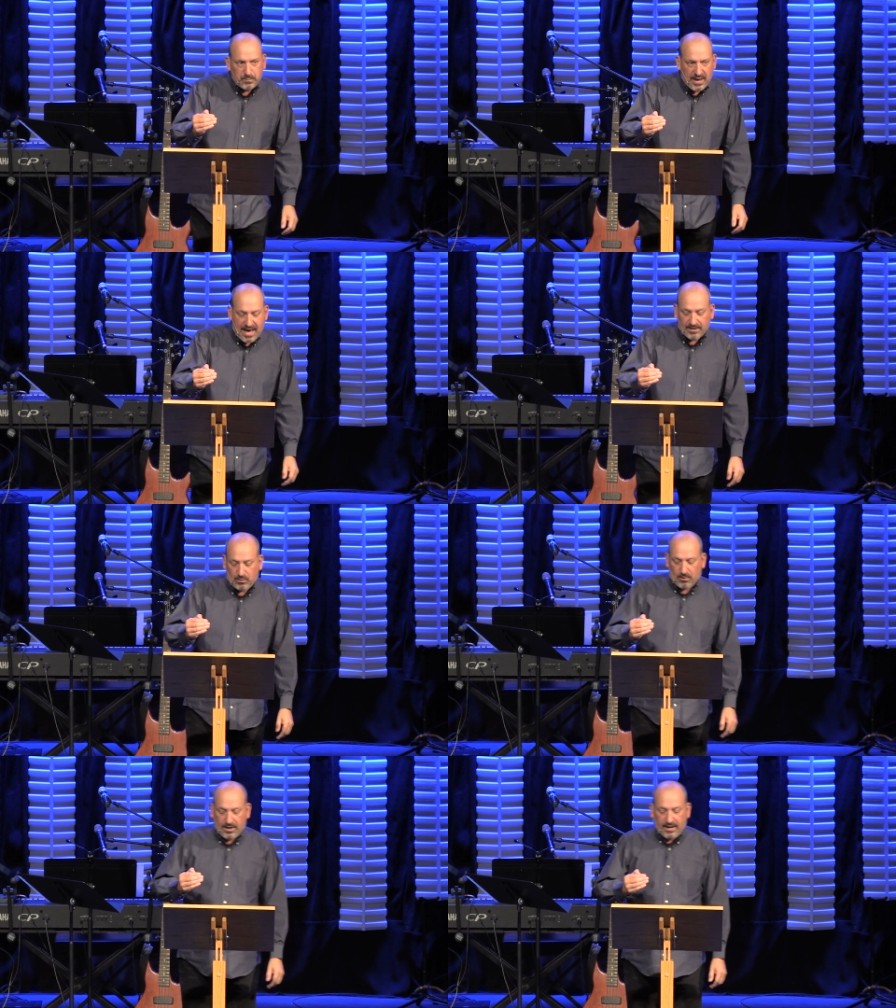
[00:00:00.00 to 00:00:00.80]
path
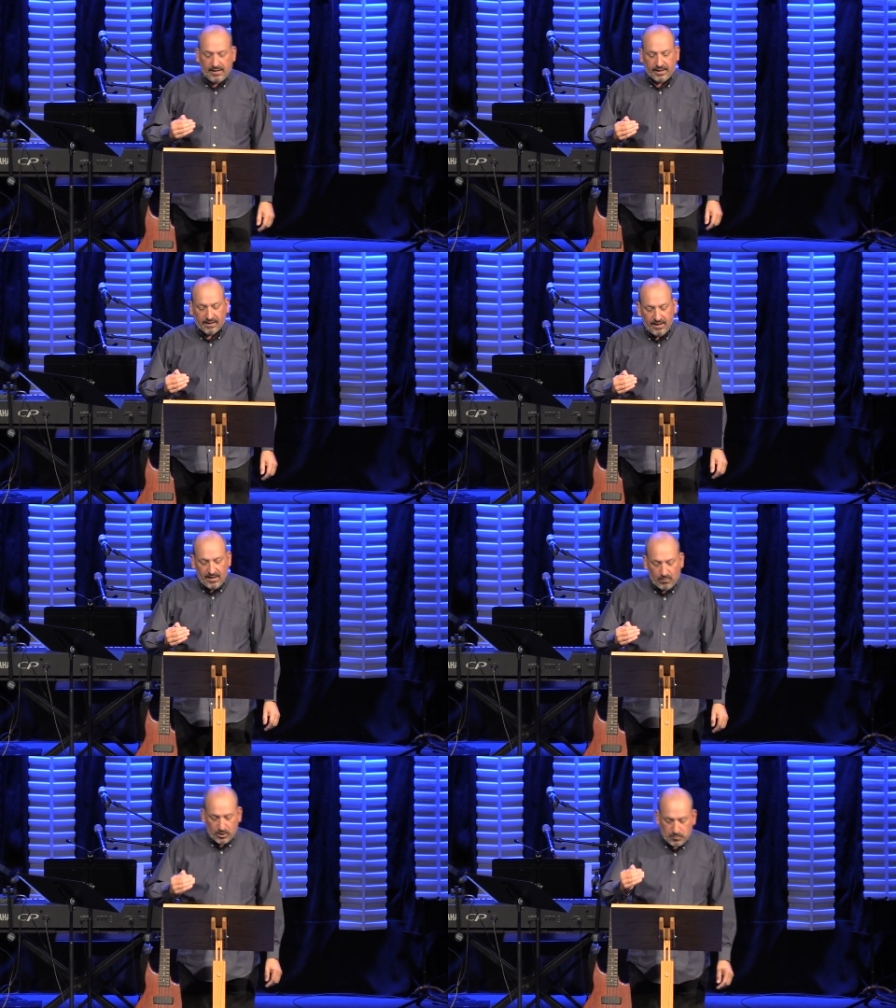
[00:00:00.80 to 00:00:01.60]
toward healing,
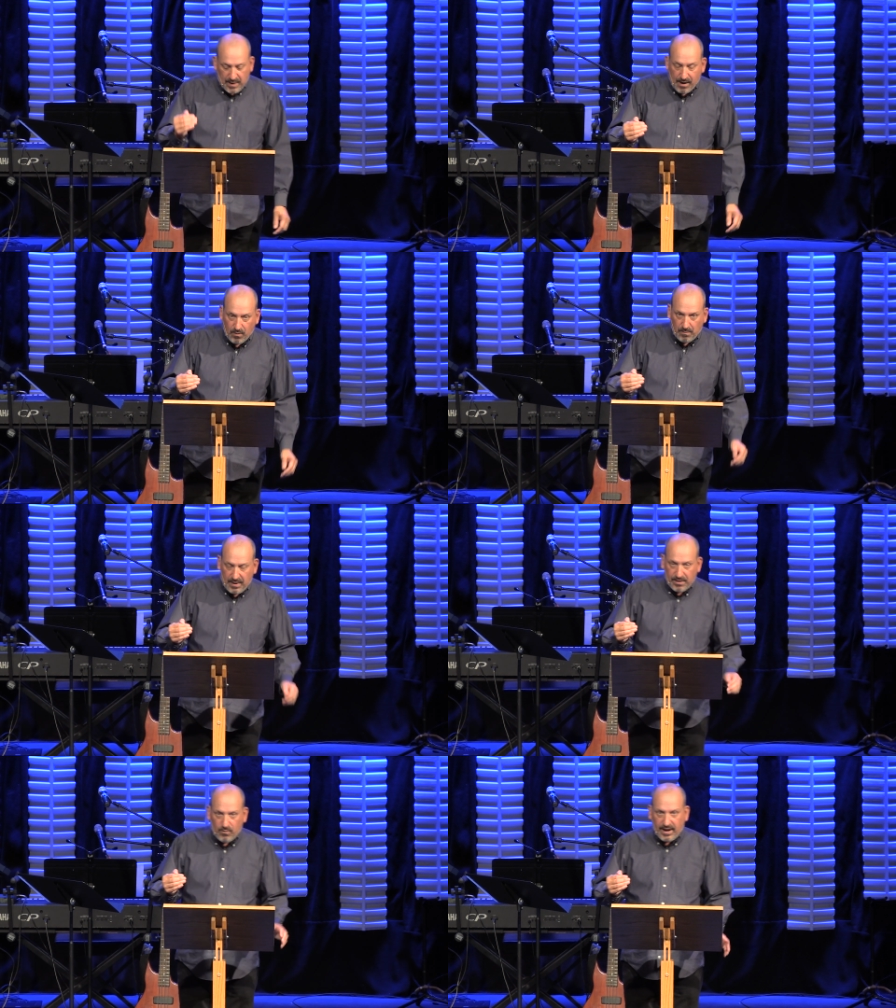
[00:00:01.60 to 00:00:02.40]
which, by,
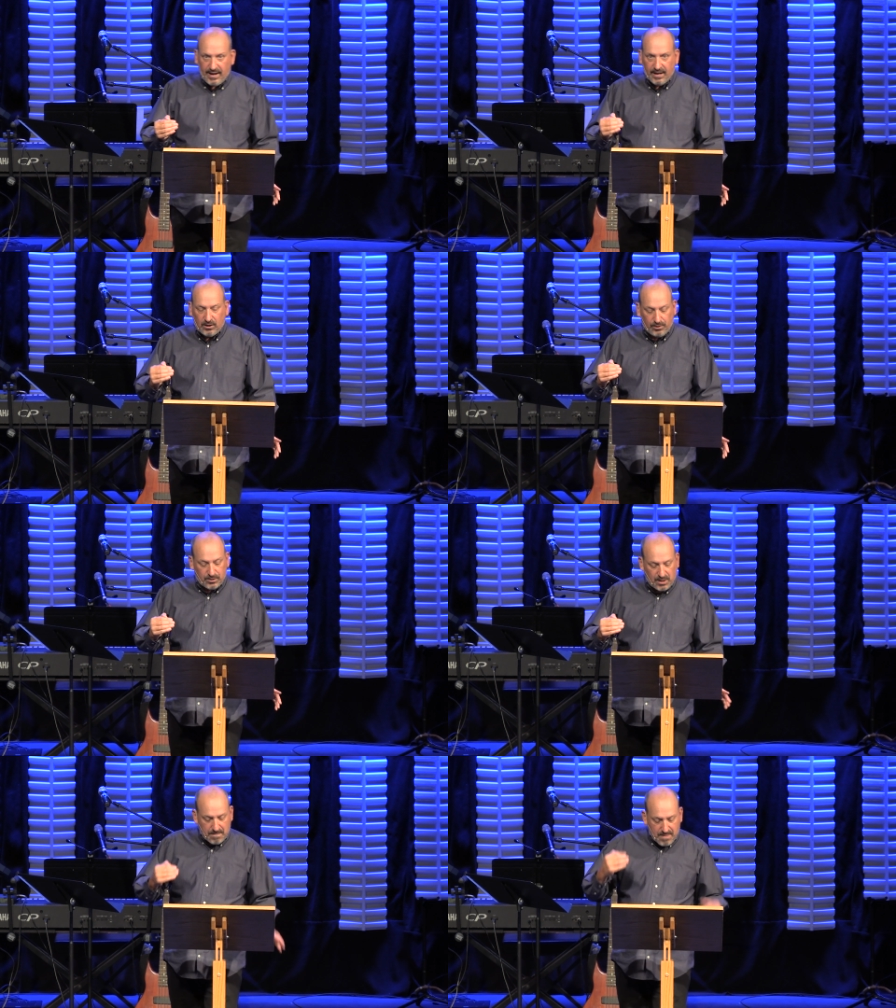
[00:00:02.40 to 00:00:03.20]
by the way,
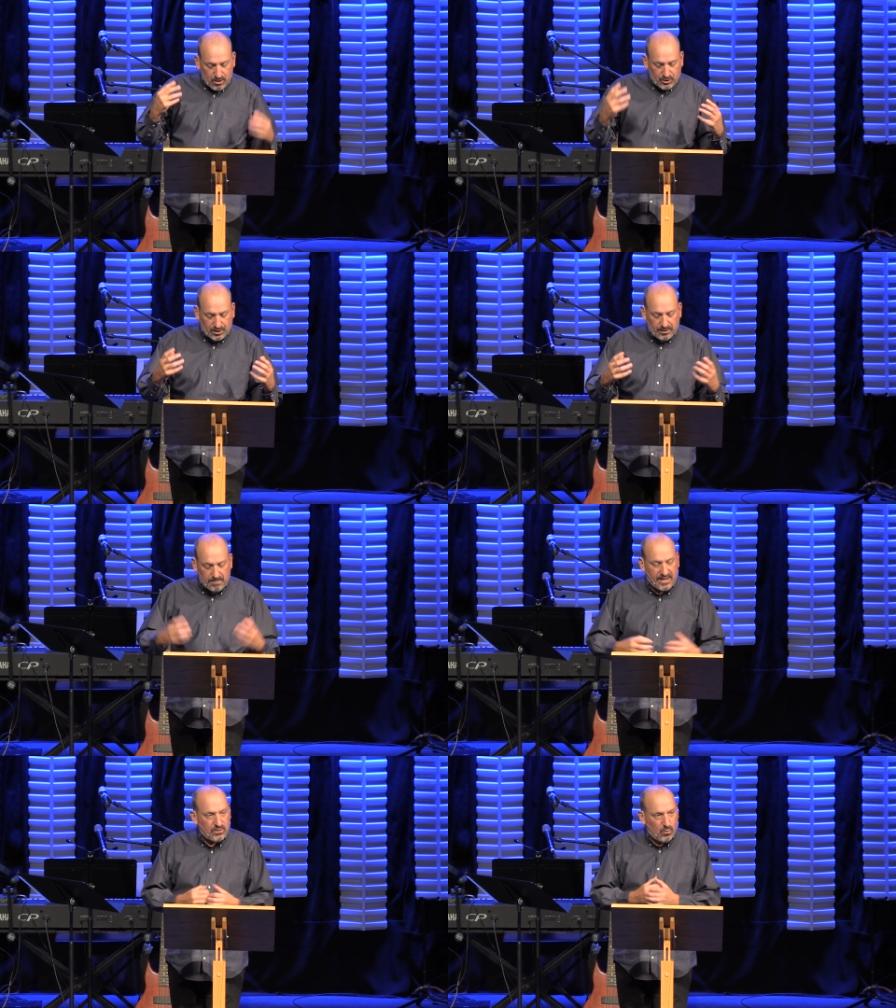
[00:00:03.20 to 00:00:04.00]
includes emotional and
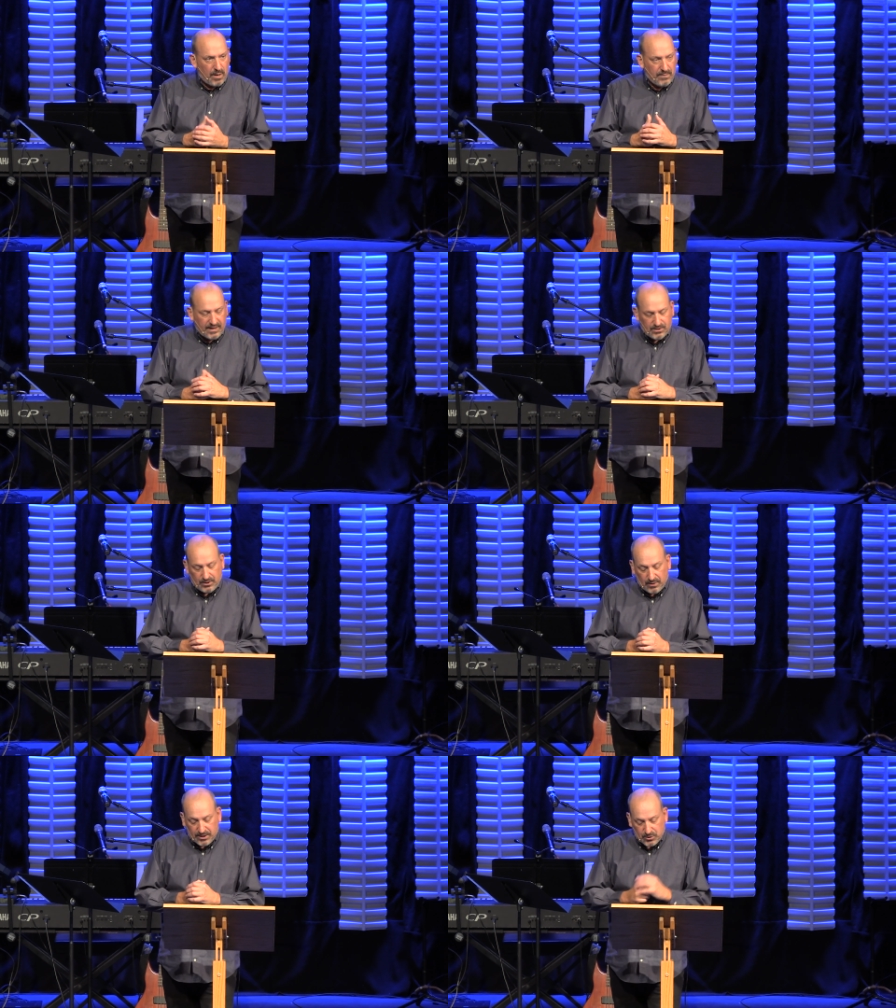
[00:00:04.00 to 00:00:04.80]
mental well being
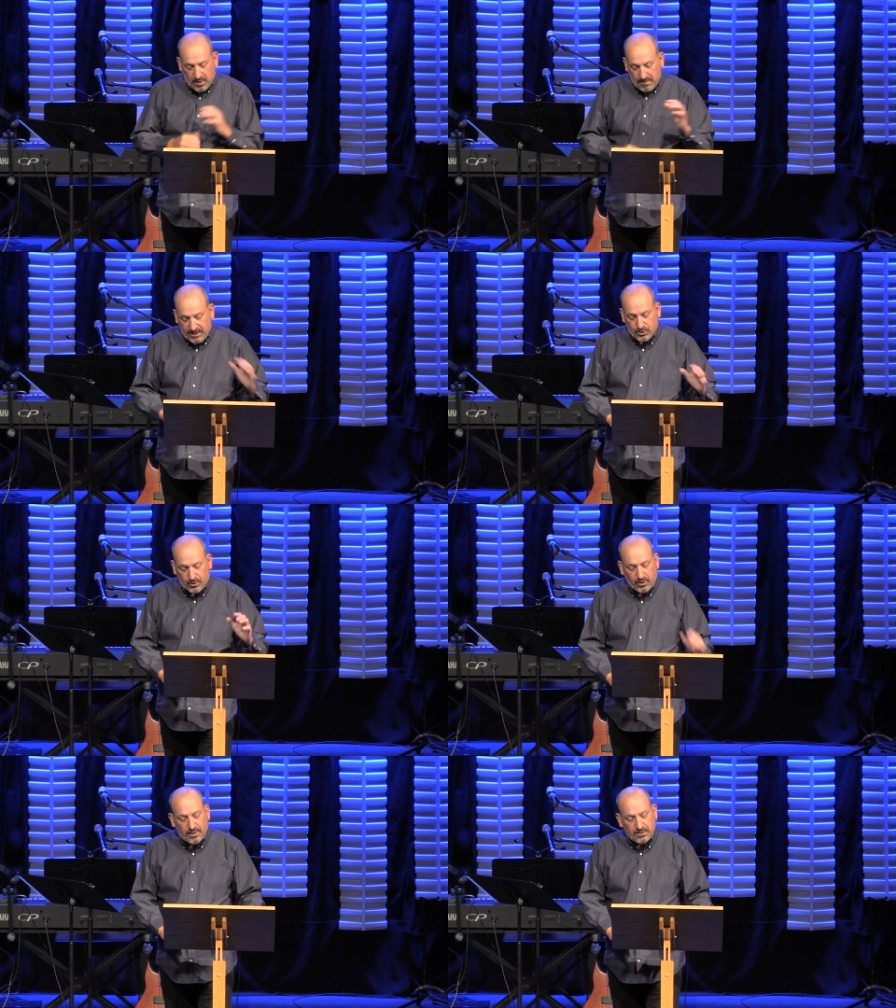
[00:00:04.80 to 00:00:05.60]
too, I just want to make sure
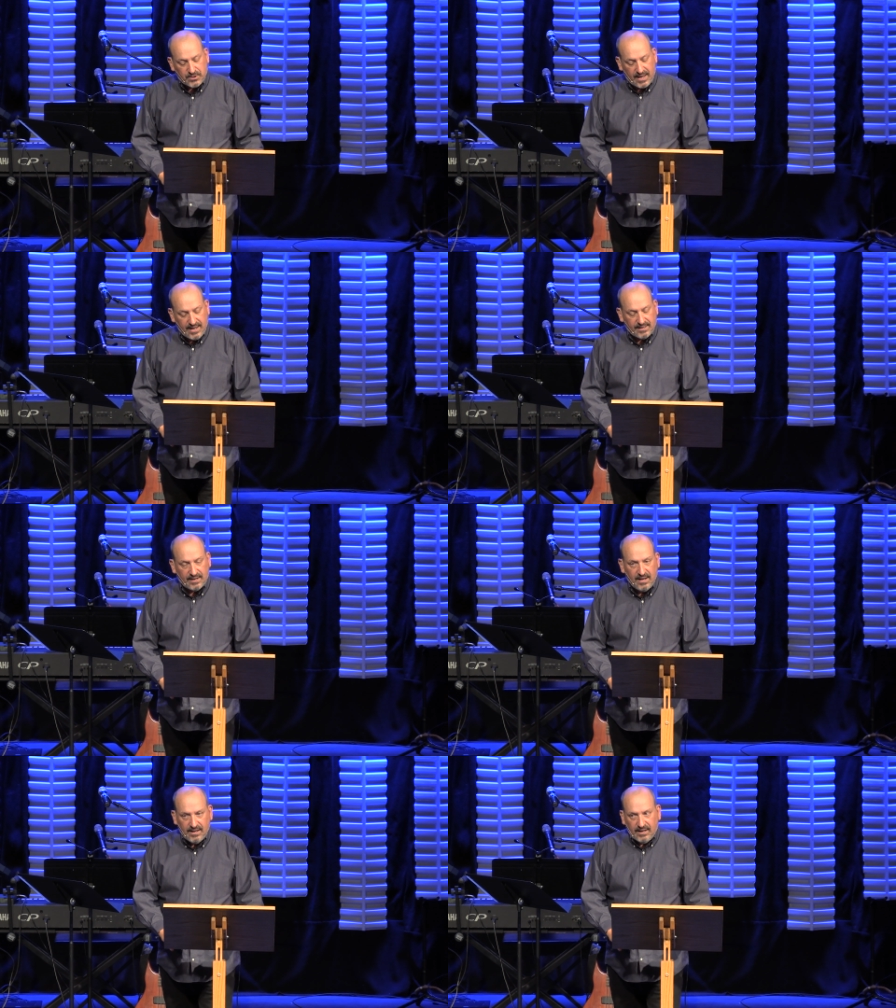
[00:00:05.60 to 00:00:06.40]
you understand
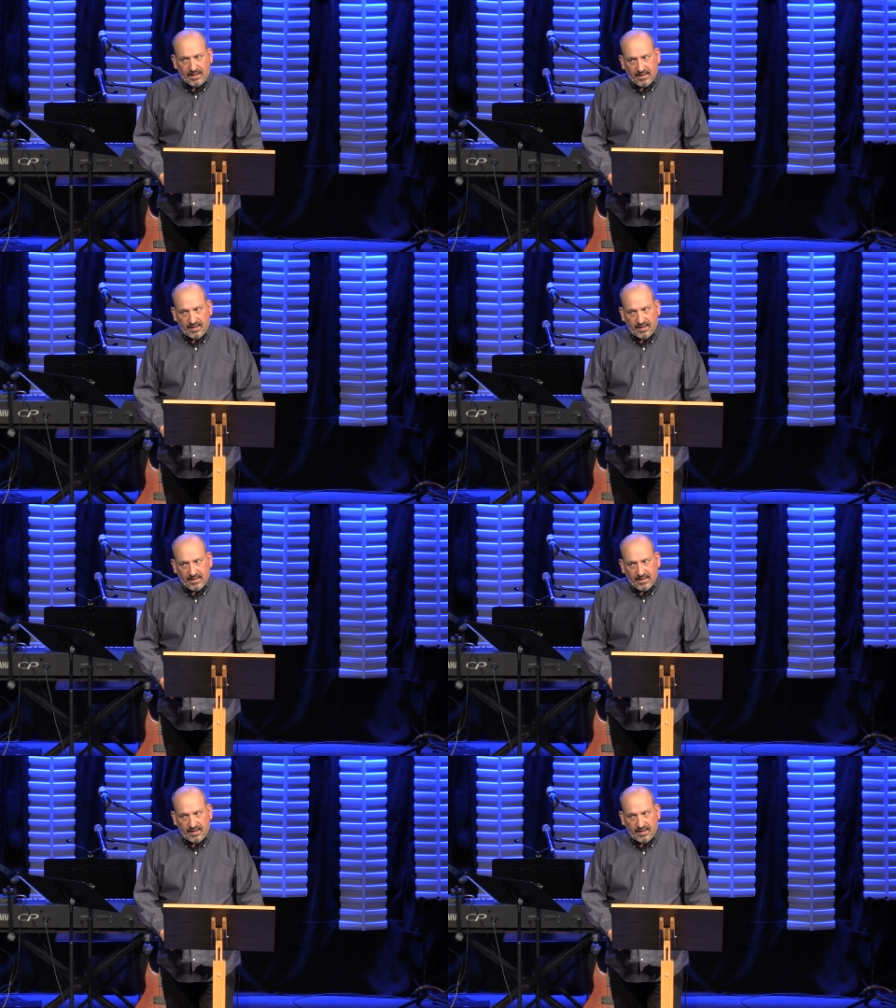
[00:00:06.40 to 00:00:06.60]
that he,